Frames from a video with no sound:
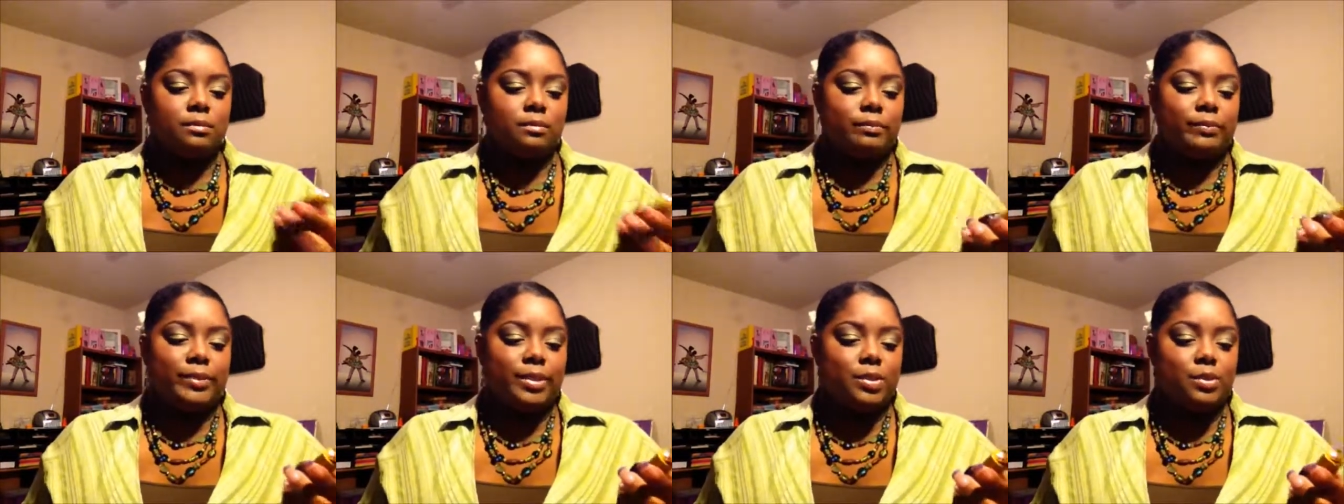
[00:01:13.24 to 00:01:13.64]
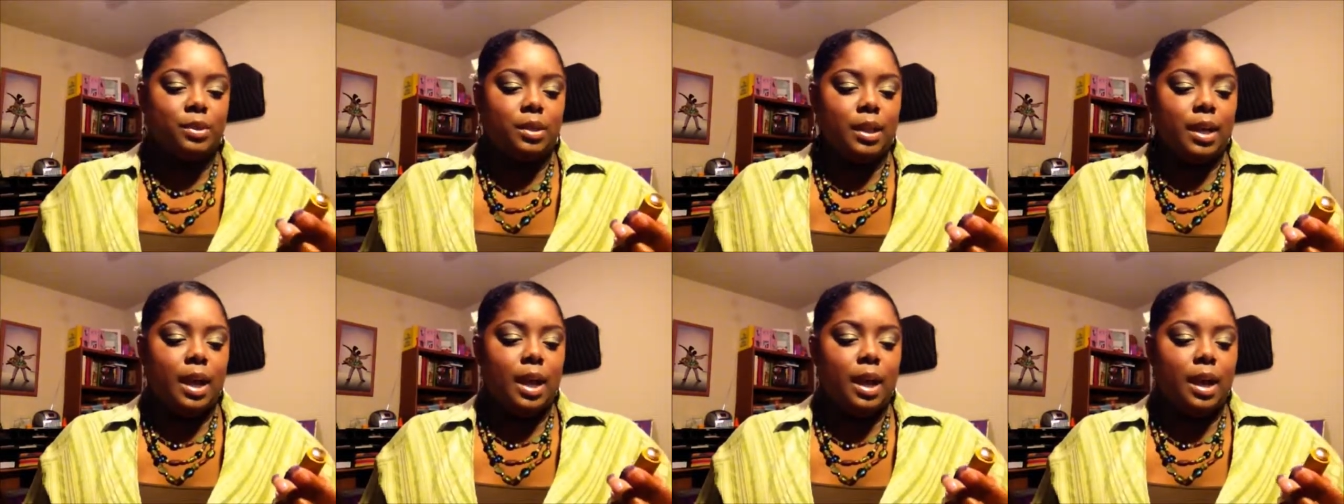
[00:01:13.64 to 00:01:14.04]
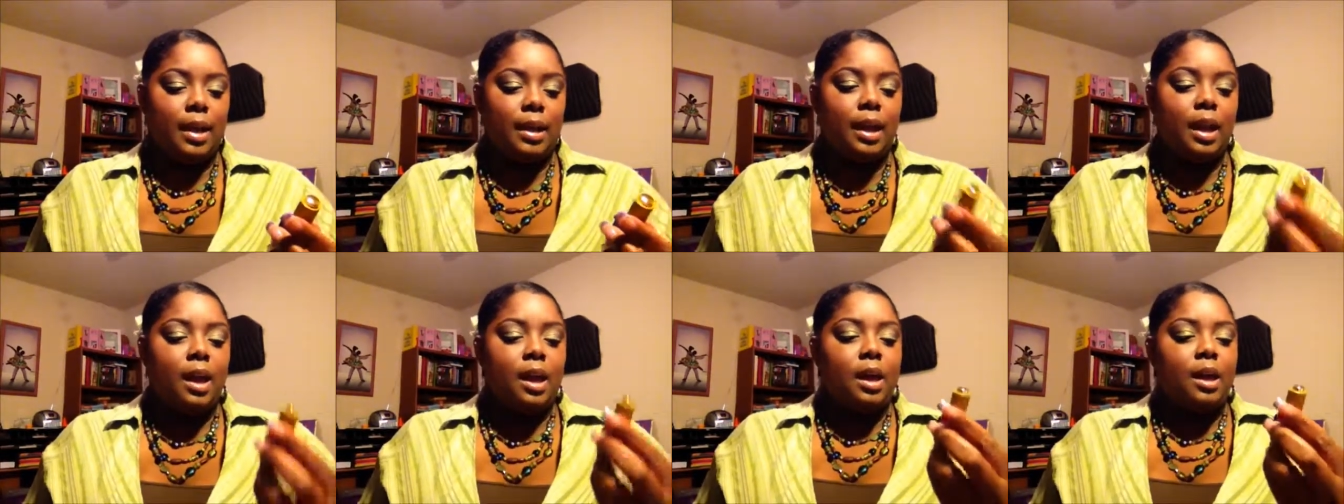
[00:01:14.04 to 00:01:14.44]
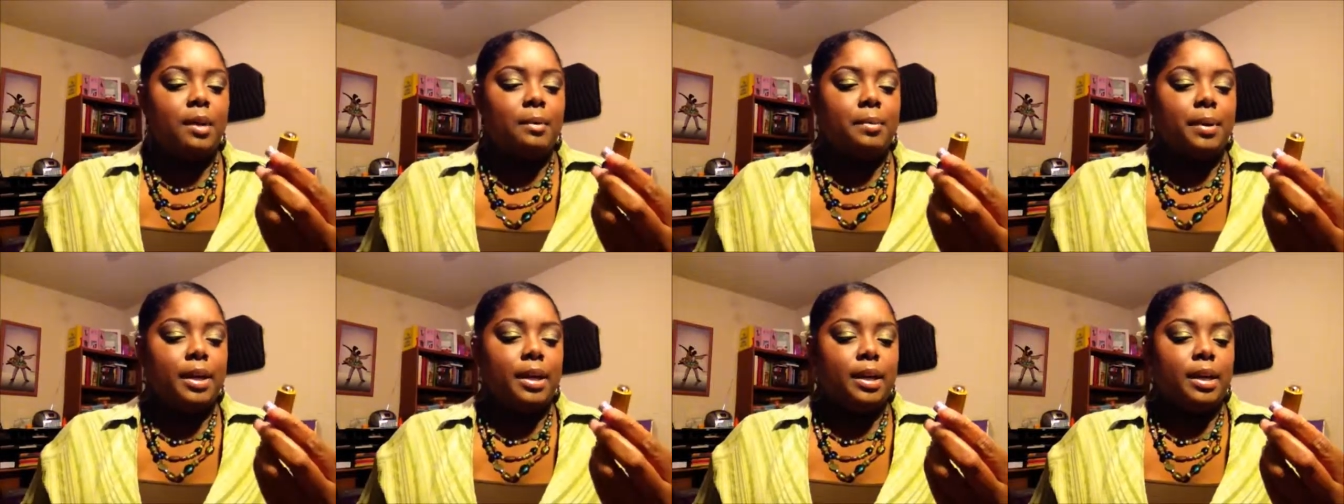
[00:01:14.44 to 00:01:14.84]
It's really odd.
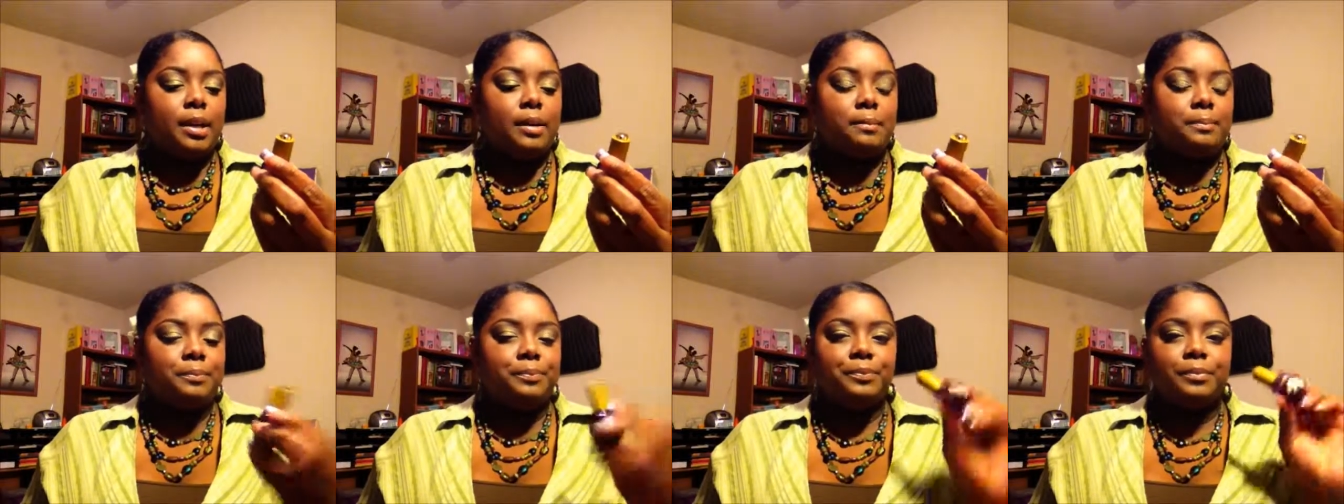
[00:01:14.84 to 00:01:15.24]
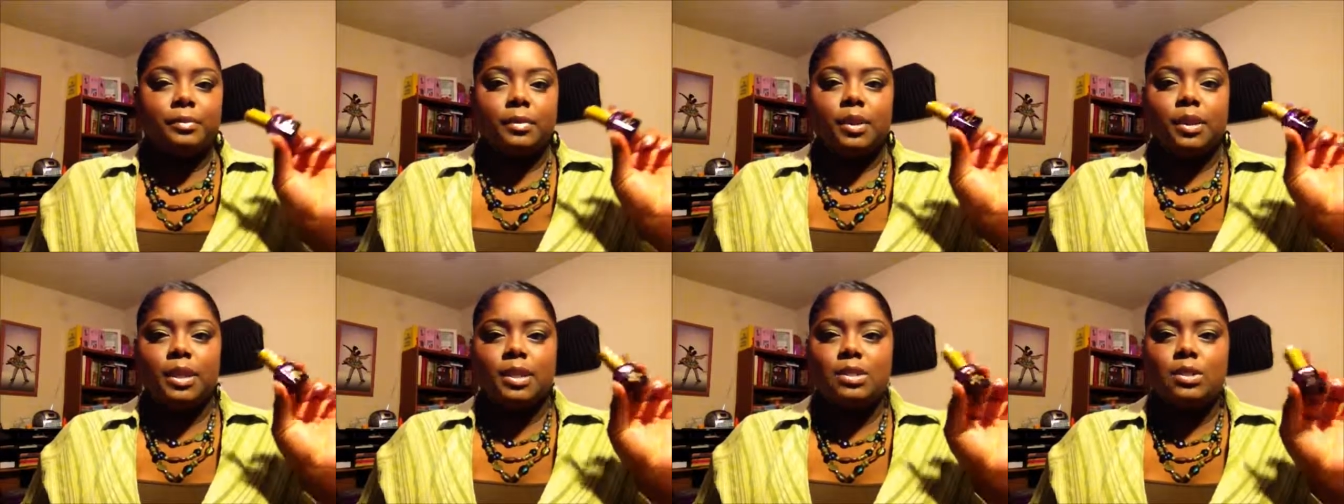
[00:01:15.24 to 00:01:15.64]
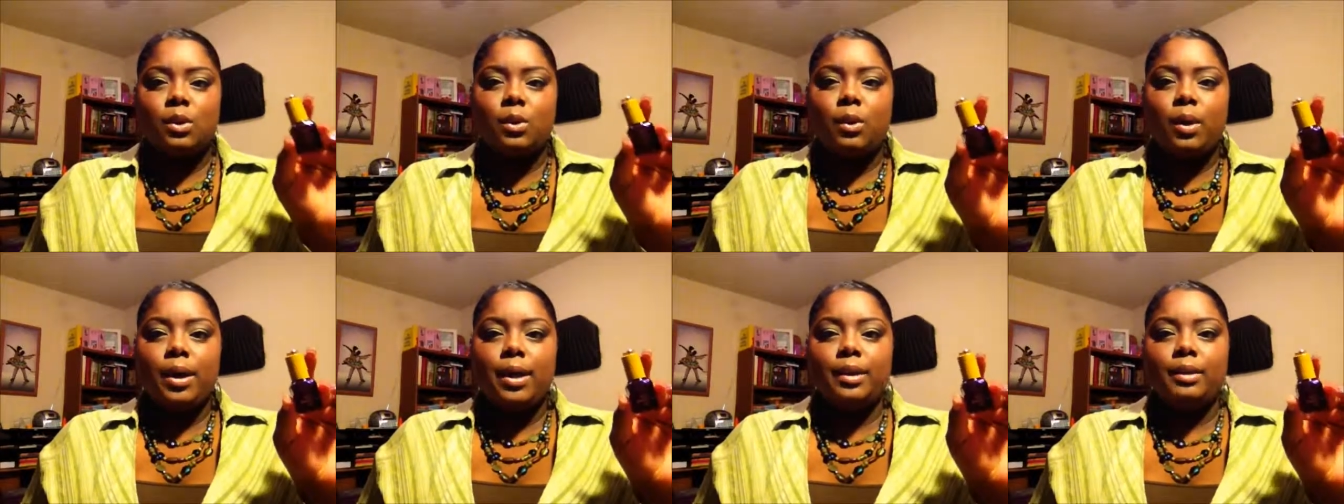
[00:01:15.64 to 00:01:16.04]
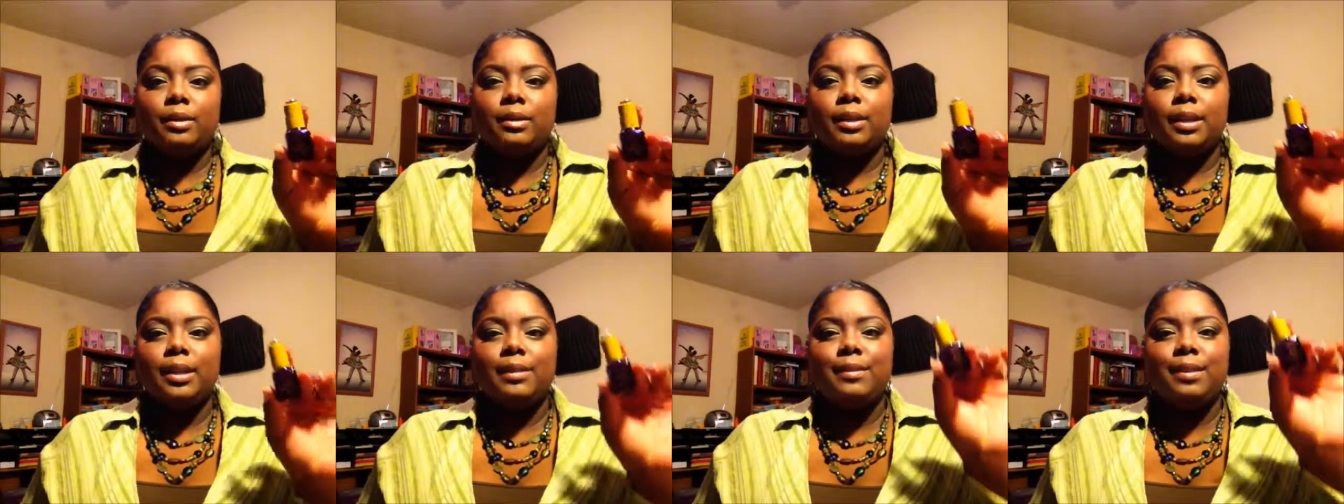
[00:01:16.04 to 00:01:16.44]
But this
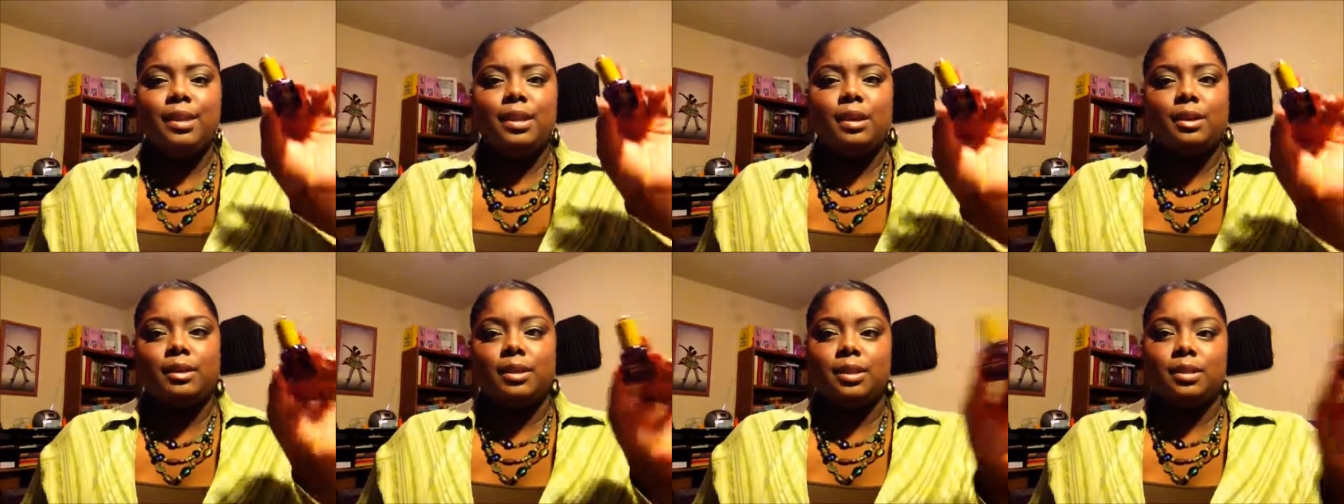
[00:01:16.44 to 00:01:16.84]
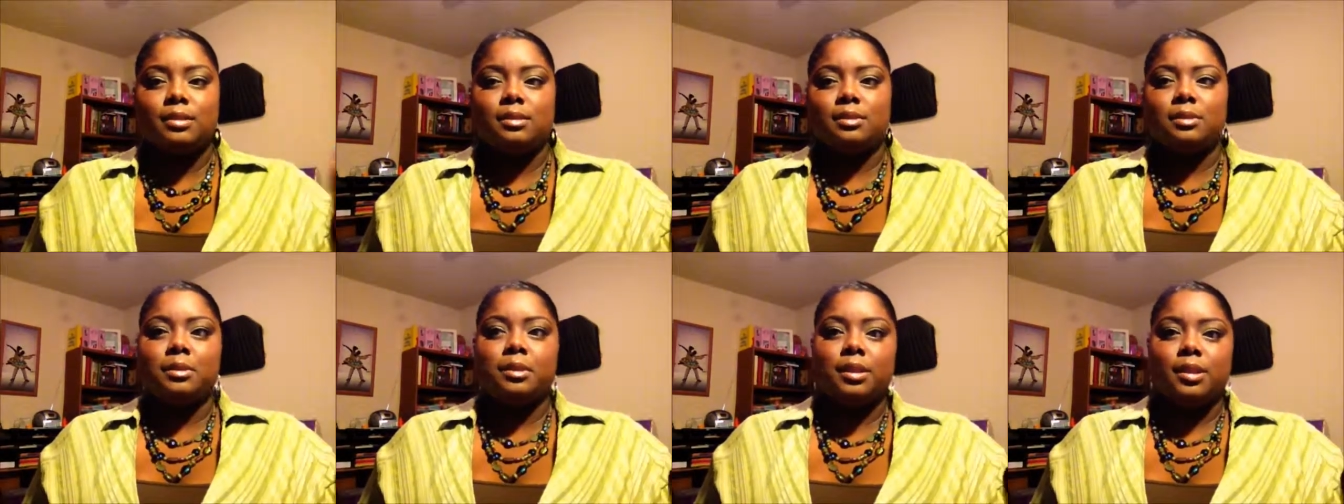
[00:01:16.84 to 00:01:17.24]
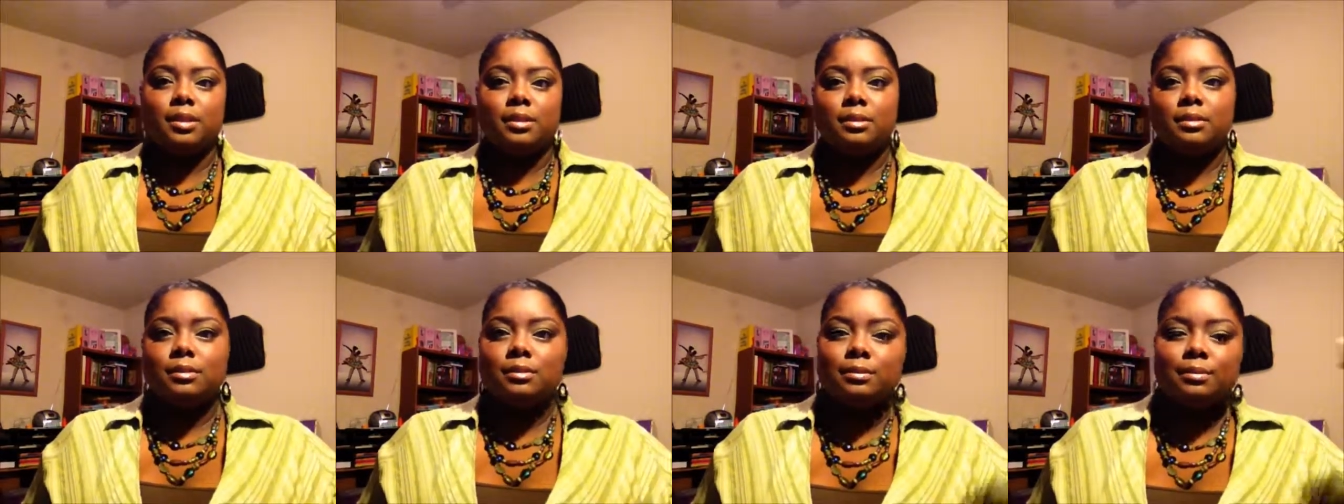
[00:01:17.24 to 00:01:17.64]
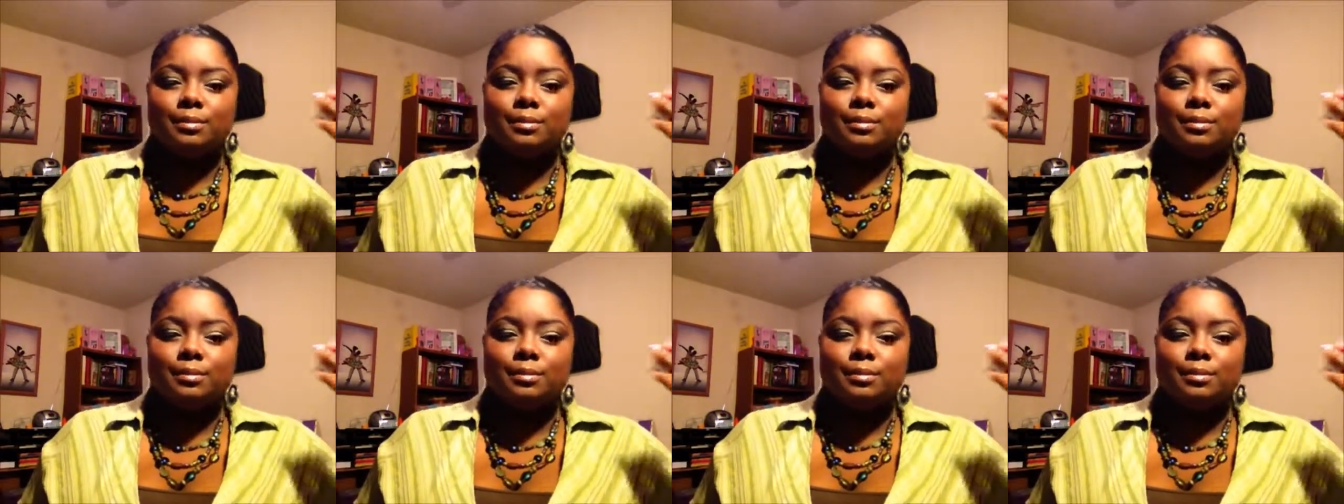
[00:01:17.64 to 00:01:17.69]
oil, even though it's oil,